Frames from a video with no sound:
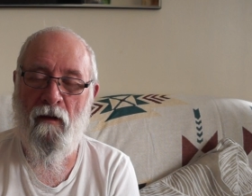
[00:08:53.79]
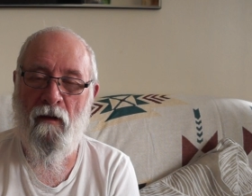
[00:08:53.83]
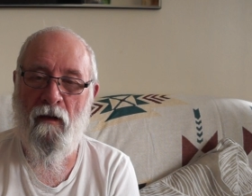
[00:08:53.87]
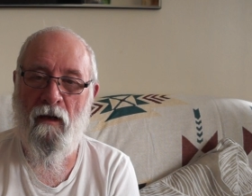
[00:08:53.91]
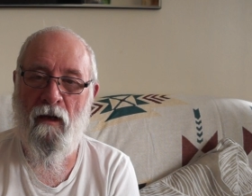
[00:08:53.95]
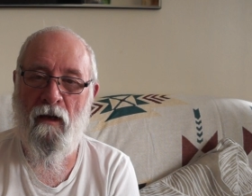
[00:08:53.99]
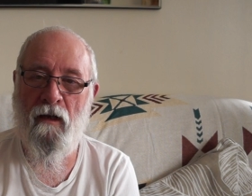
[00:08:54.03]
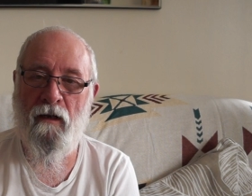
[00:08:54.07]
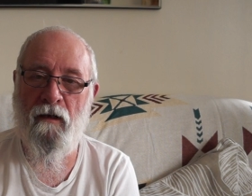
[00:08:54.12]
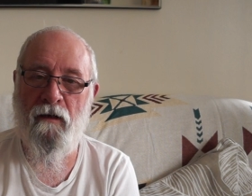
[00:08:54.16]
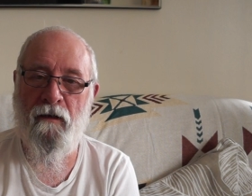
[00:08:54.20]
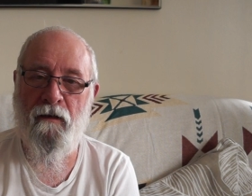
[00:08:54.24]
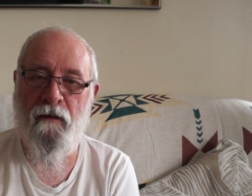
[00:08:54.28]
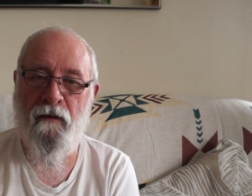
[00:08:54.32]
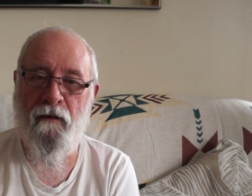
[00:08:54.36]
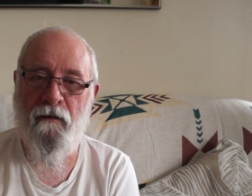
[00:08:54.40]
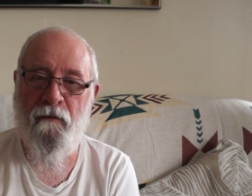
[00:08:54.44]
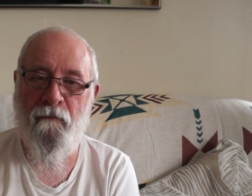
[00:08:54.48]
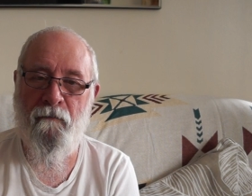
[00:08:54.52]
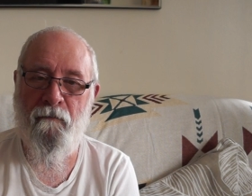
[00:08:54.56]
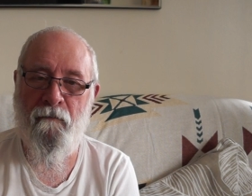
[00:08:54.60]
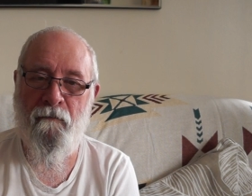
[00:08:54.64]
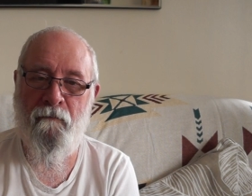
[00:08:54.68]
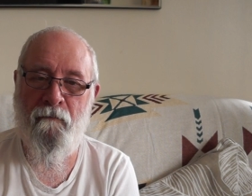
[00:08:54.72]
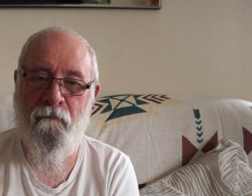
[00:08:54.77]

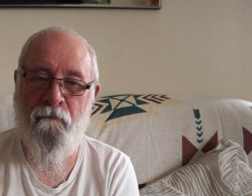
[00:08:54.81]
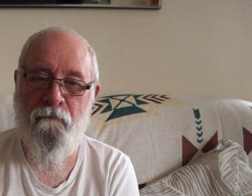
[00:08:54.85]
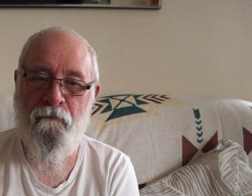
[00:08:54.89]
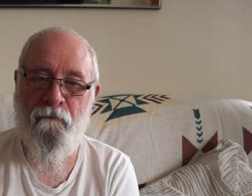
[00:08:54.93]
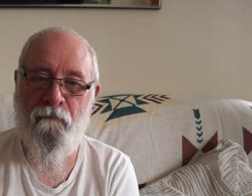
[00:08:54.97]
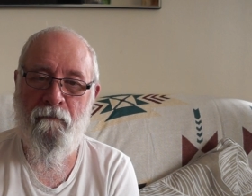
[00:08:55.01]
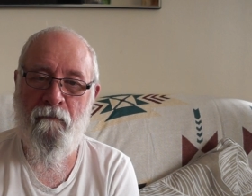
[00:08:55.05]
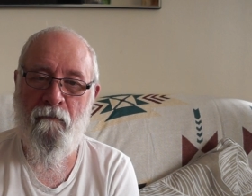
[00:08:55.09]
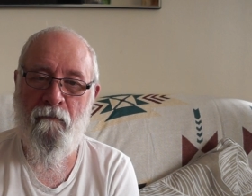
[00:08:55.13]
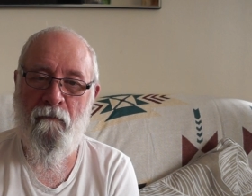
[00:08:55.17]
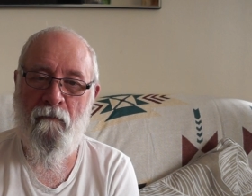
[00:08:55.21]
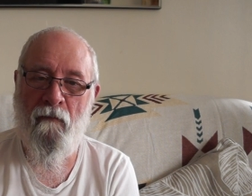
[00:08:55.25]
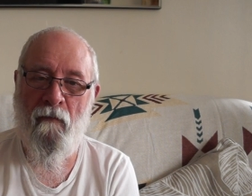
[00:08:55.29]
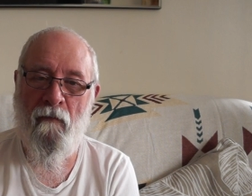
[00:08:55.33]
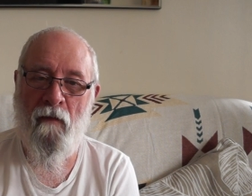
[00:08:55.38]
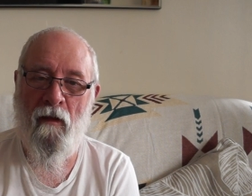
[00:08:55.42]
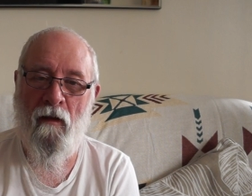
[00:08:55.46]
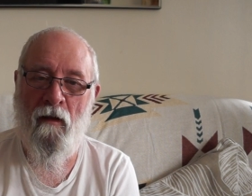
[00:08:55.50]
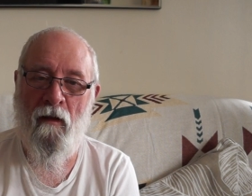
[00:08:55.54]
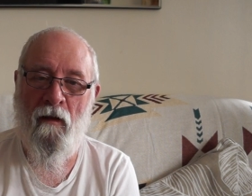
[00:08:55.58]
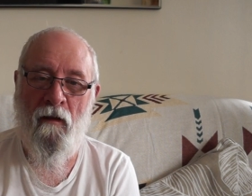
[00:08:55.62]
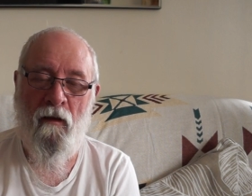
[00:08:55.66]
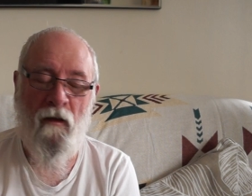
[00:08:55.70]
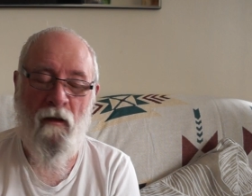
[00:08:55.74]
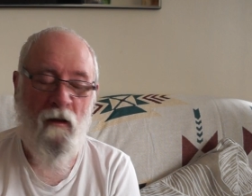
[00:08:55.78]
and
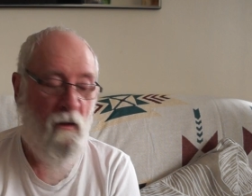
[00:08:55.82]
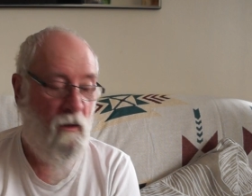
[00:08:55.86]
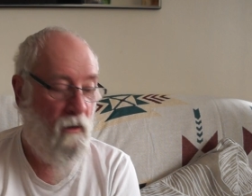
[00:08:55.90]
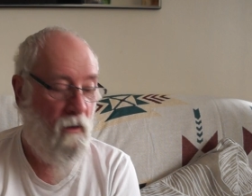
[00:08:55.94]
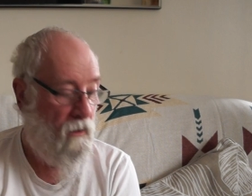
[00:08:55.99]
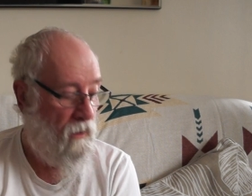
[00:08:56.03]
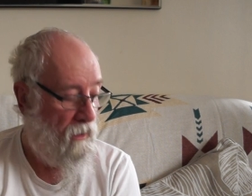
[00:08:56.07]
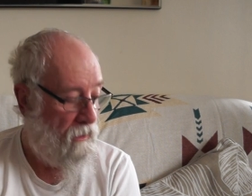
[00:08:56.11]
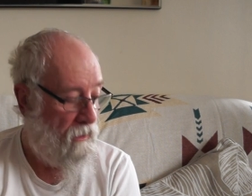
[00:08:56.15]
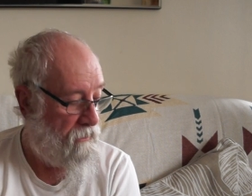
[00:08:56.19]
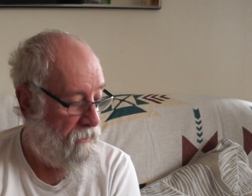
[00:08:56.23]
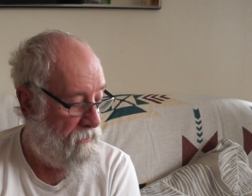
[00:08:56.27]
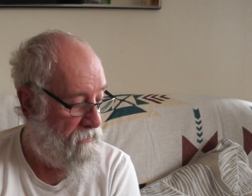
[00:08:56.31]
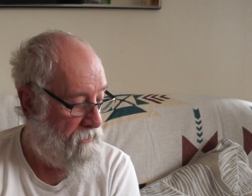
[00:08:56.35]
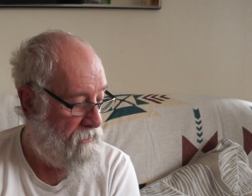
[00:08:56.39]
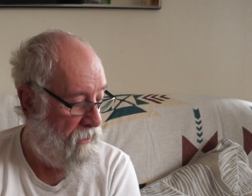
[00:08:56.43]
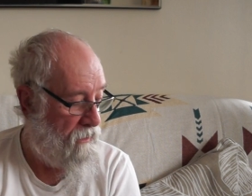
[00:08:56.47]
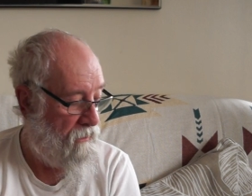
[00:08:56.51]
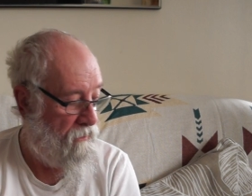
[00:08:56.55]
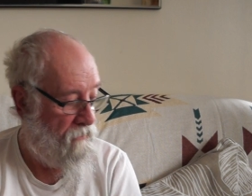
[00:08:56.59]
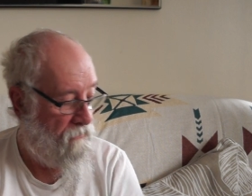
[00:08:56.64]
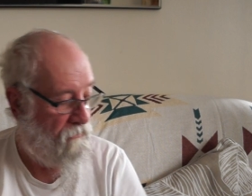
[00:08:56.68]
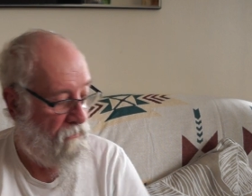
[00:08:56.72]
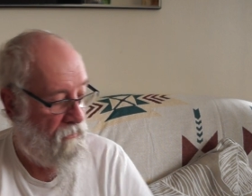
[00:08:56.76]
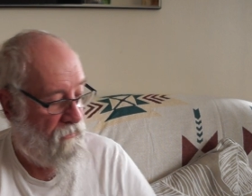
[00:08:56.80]
I can tell
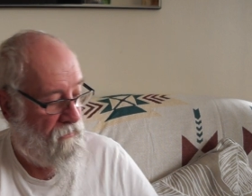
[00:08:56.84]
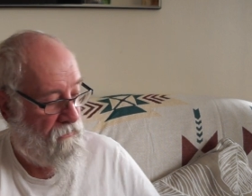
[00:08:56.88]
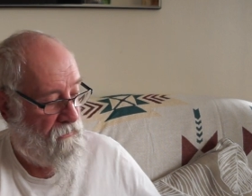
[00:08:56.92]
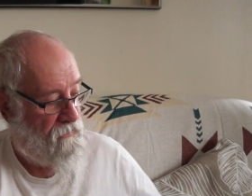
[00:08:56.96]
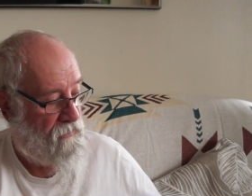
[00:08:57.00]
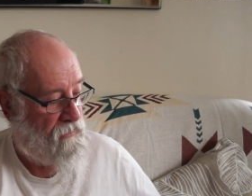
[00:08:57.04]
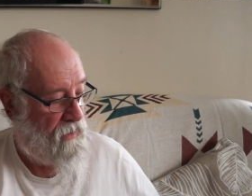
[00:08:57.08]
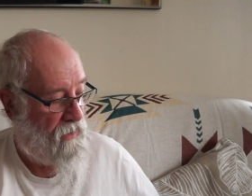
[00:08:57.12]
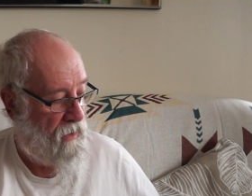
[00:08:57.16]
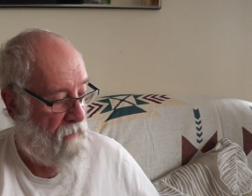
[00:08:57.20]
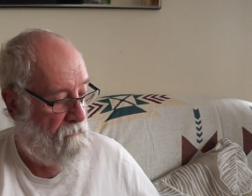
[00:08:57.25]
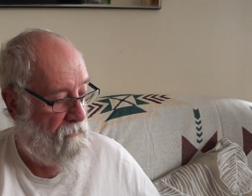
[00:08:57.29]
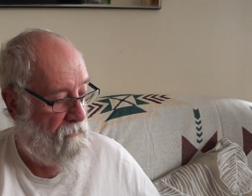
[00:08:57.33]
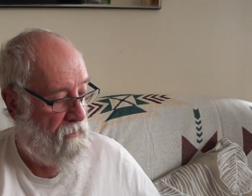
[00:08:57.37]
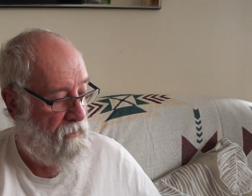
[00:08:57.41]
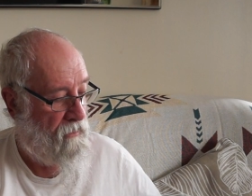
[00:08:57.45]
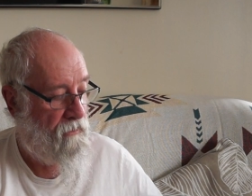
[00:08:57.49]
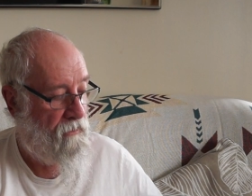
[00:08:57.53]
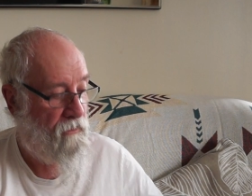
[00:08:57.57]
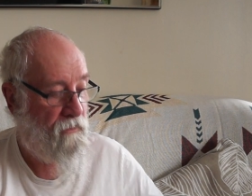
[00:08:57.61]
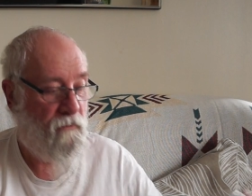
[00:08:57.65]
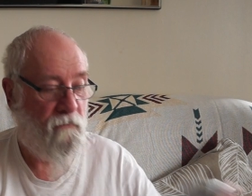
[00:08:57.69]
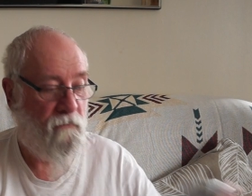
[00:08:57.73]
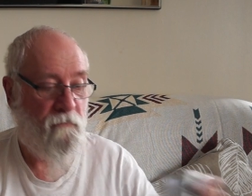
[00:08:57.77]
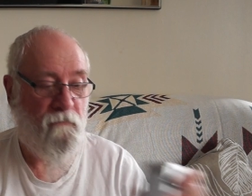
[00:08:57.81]
you that this camera
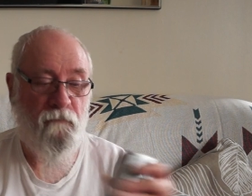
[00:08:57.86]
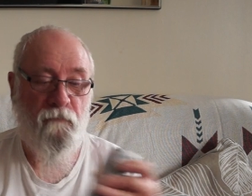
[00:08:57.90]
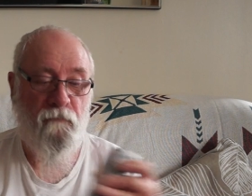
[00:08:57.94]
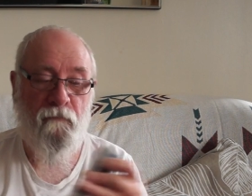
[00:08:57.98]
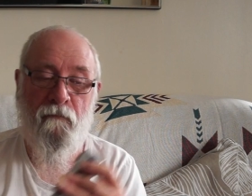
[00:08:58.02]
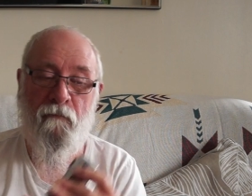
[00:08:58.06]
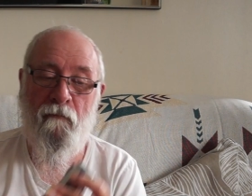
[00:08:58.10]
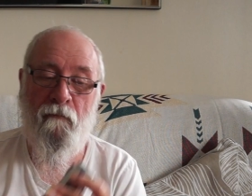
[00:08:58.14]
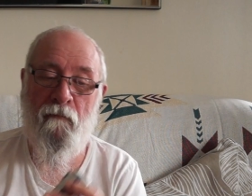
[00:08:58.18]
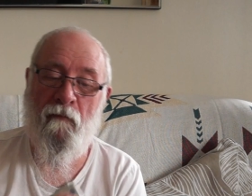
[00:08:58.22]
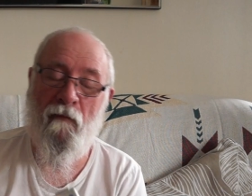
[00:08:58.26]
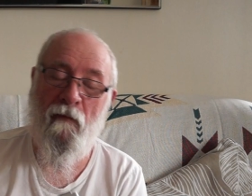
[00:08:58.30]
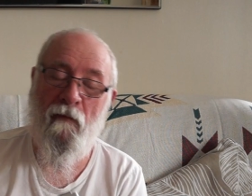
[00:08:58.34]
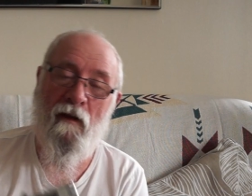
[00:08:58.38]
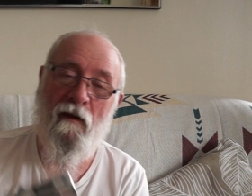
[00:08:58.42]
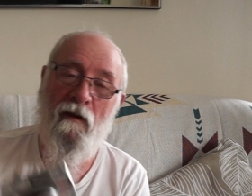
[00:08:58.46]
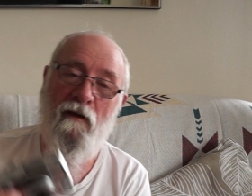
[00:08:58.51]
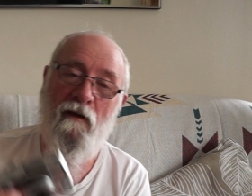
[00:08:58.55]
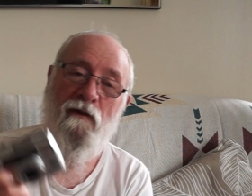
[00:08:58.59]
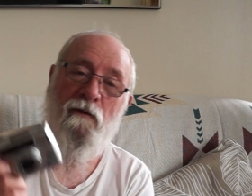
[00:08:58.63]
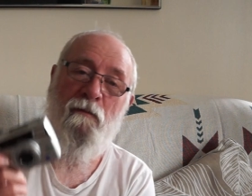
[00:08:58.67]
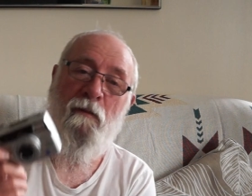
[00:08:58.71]
has